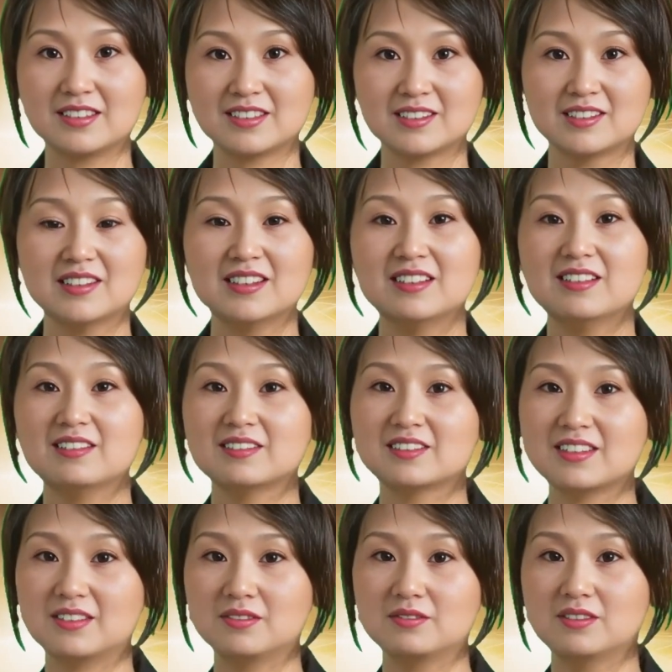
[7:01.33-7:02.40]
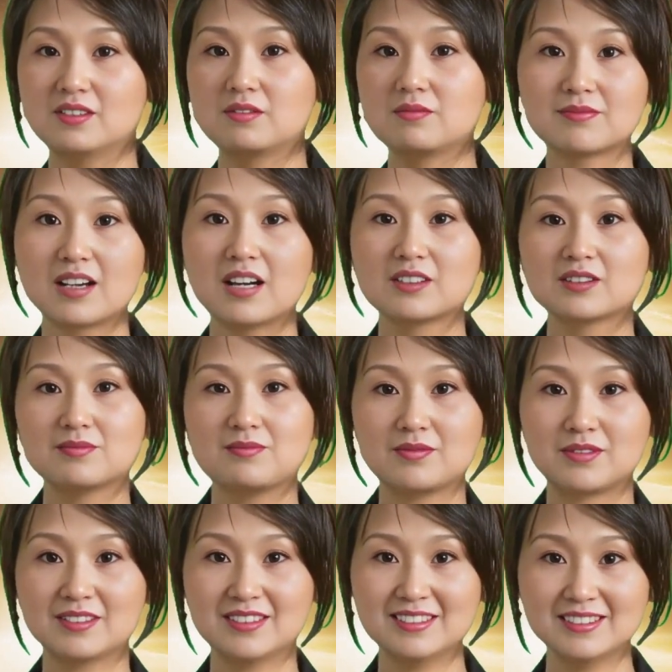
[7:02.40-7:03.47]
return to the White House on the
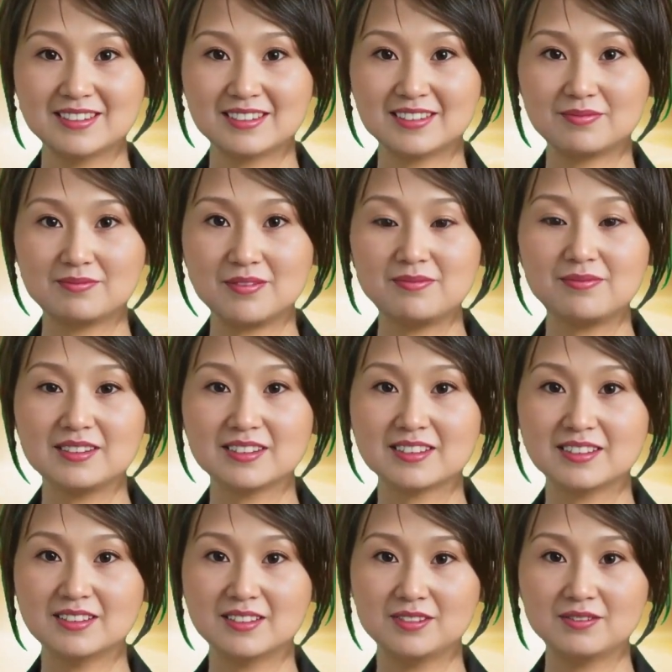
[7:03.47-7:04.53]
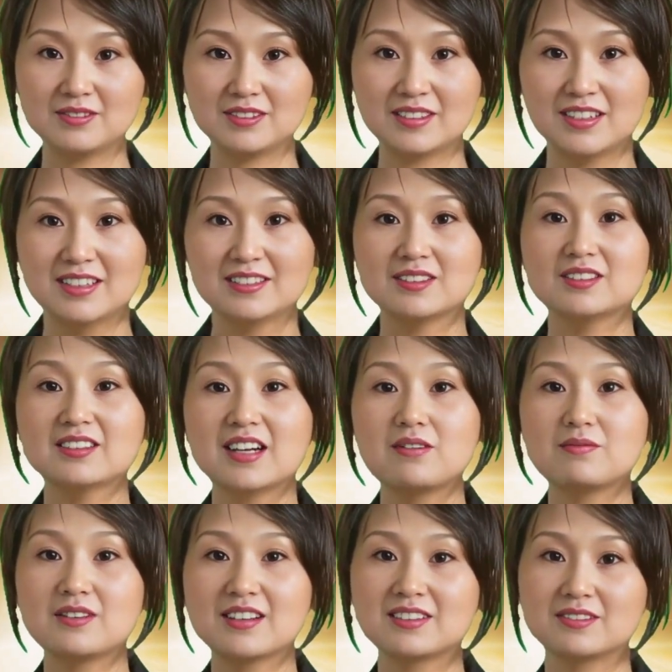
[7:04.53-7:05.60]
alliance between the two countries.
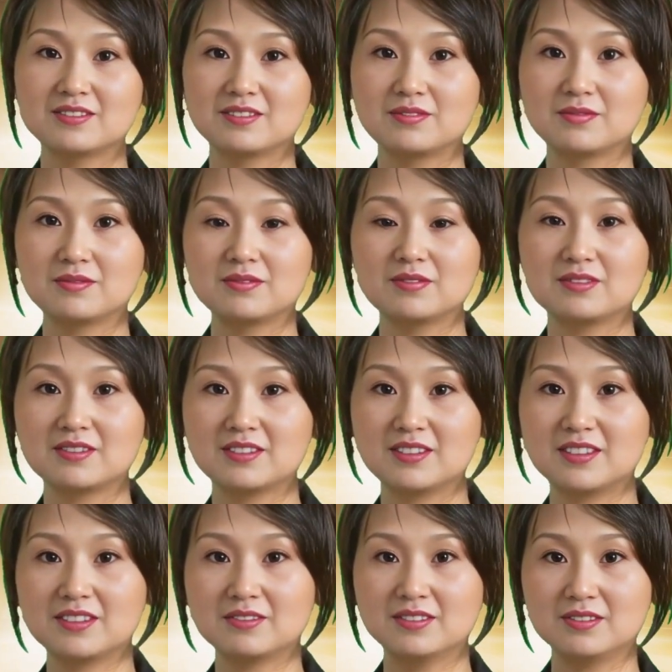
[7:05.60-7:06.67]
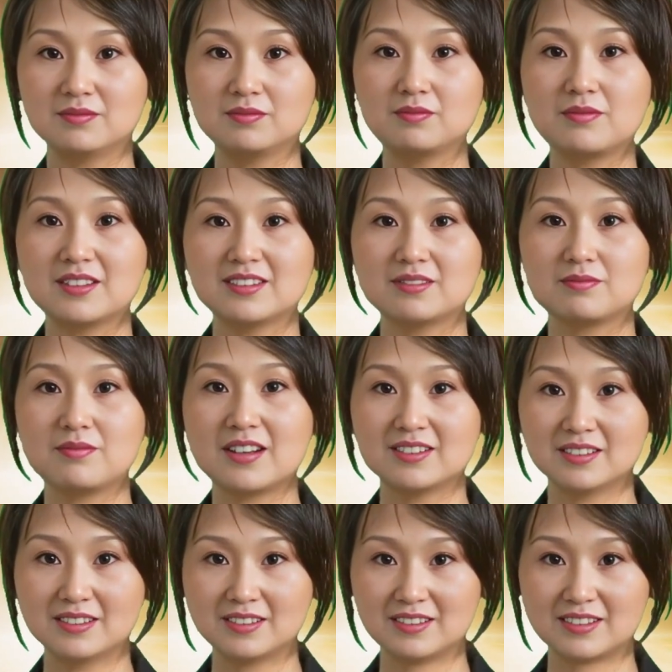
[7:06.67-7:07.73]
The U.S. and South Korea
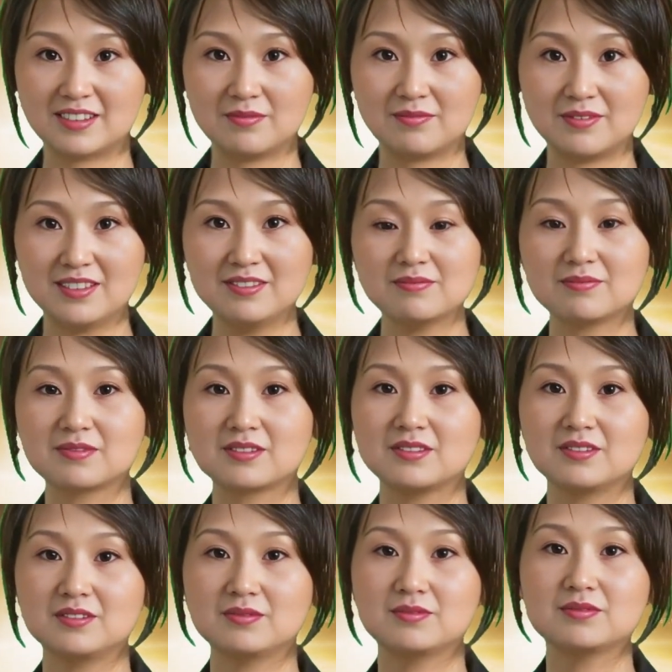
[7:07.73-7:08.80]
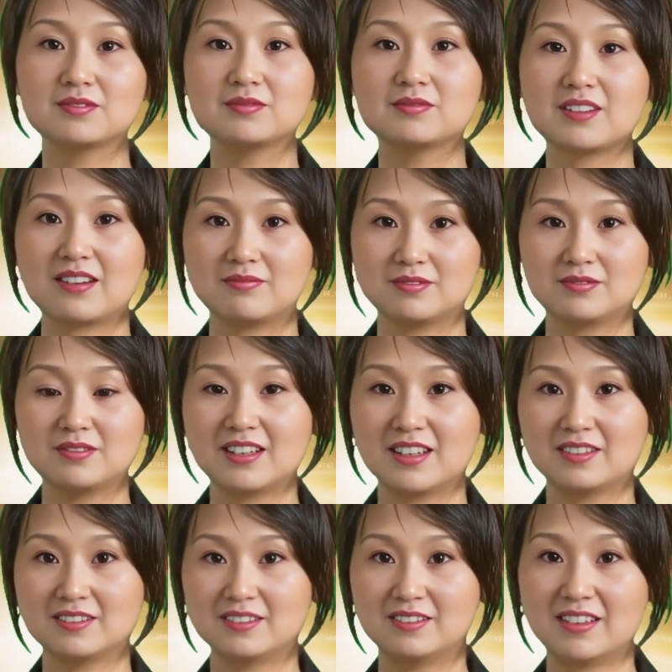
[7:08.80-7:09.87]
signed the 11th cost-sharing agreement
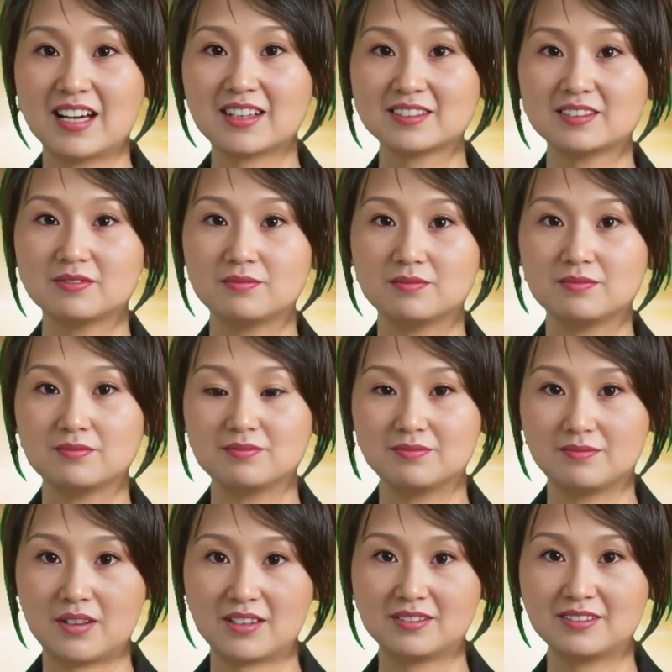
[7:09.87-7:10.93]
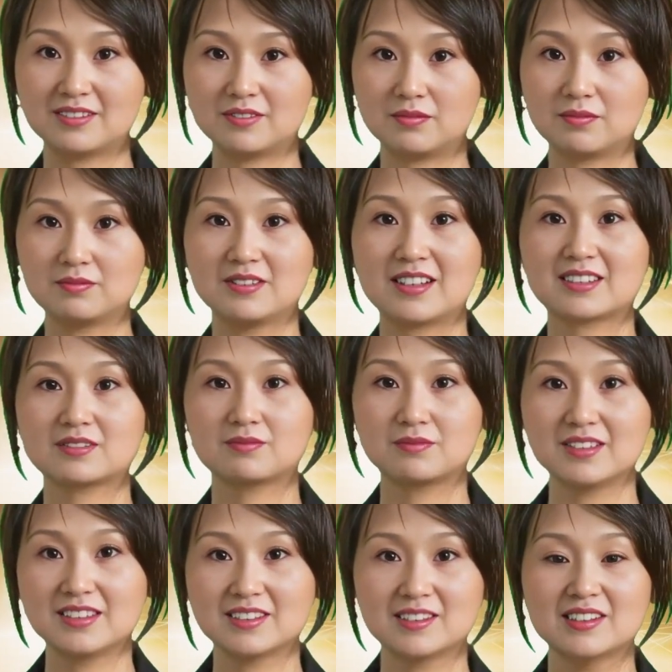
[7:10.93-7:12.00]
in 2021, which is
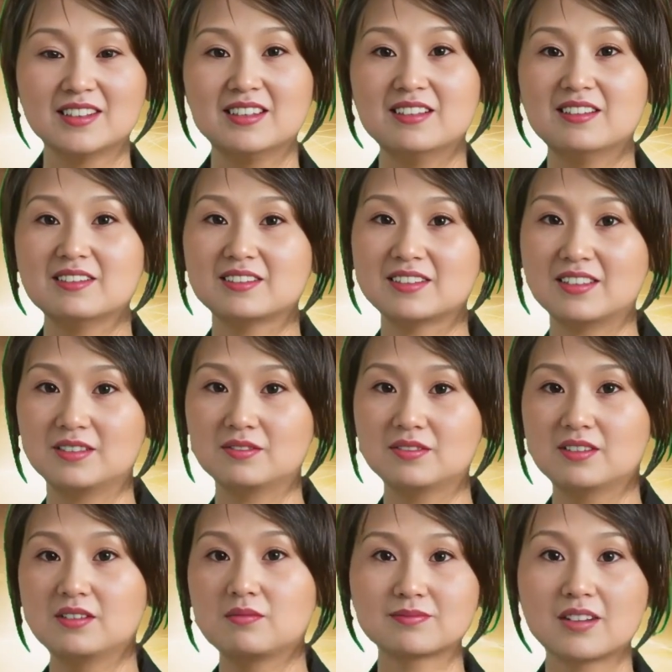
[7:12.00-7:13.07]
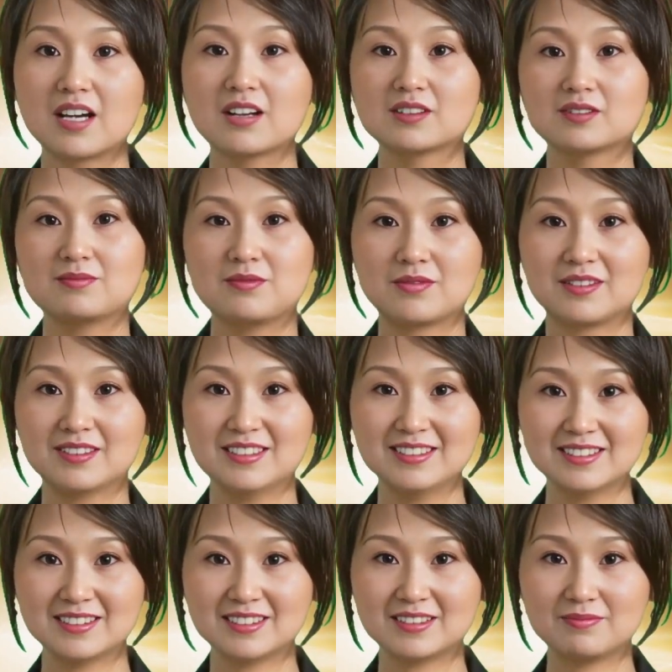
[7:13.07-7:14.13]
valid until the end of December
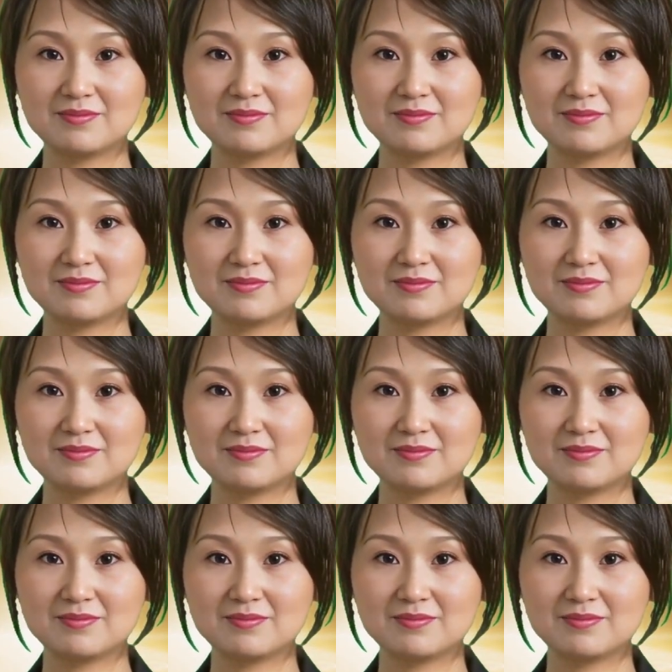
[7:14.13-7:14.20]
2025.